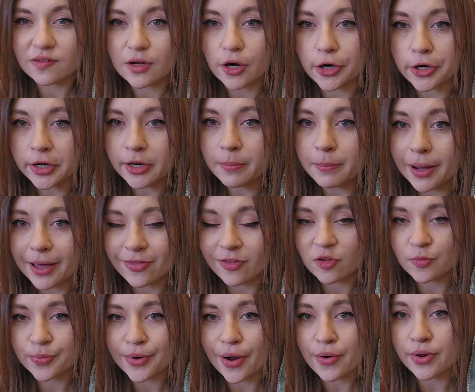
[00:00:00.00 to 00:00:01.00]
Garden by the
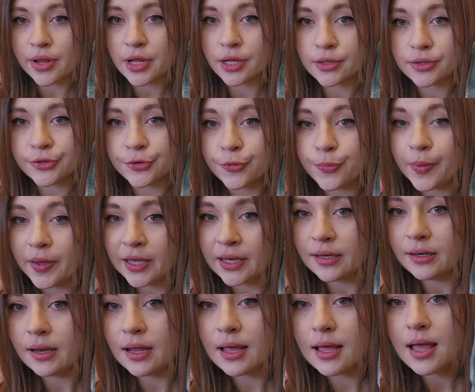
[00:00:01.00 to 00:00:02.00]
Sprouting
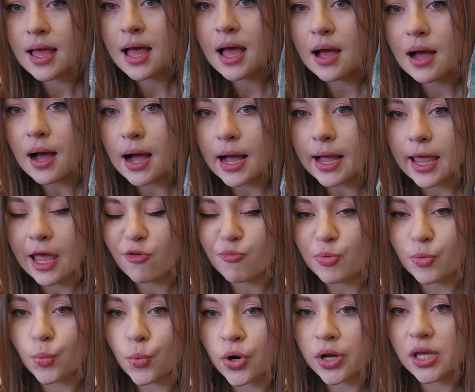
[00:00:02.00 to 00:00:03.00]
Lupin. I have
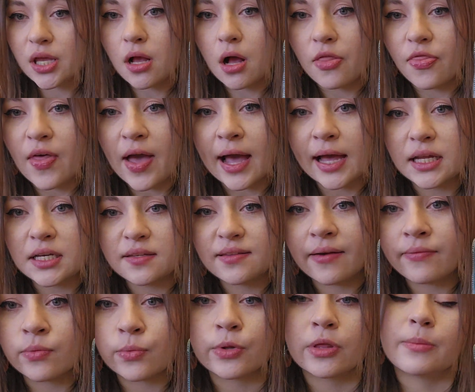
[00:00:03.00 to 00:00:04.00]
been working on that. I just
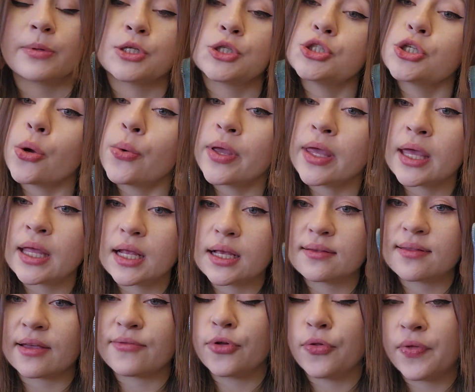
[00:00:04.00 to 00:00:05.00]
haven't really been showing it
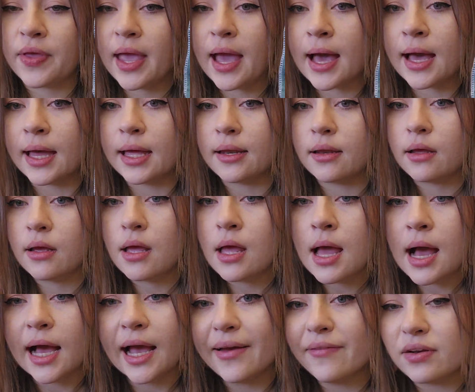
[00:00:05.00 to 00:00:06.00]
because I
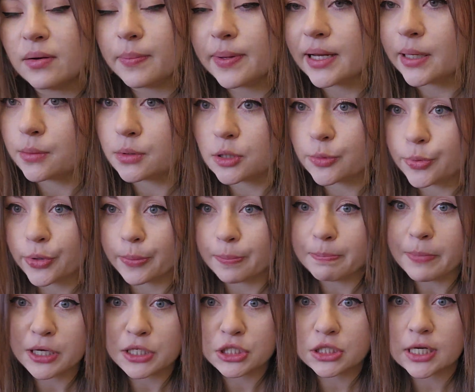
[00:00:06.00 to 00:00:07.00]
haven't been able to put
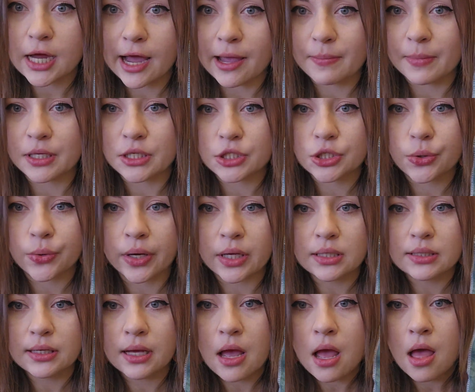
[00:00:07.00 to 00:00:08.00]
much time into
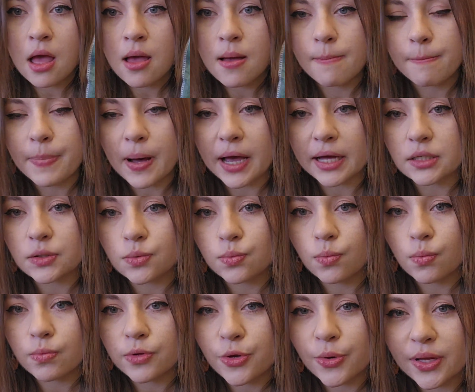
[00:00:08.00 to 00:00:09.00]
it. But
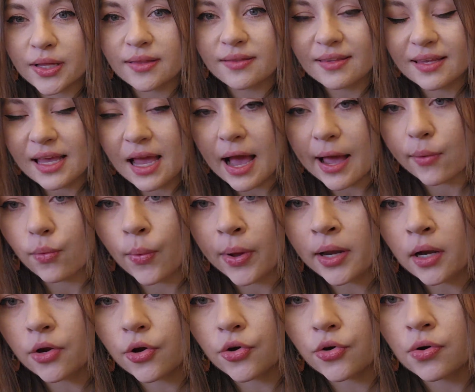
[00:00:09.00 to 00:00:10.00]
you can see I
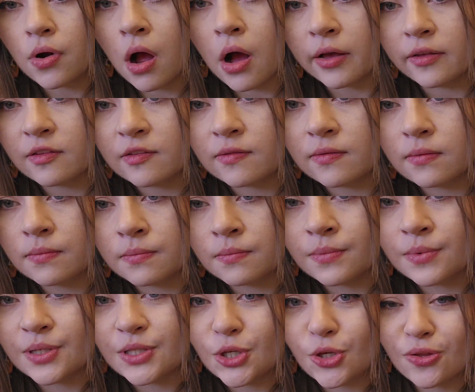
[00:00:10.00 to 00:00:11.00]
went across
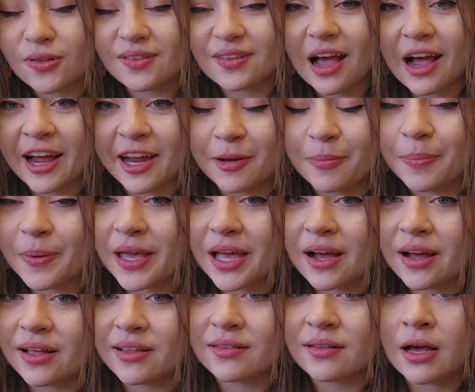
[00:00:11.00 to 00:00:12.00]
to the side
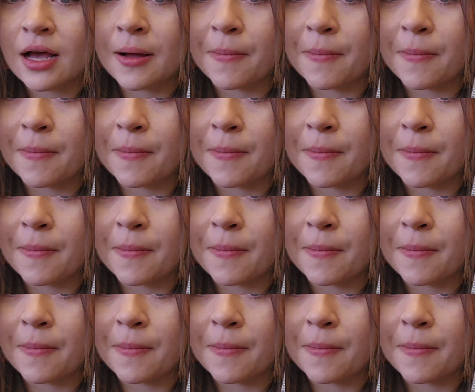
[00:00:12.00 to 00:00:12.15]
because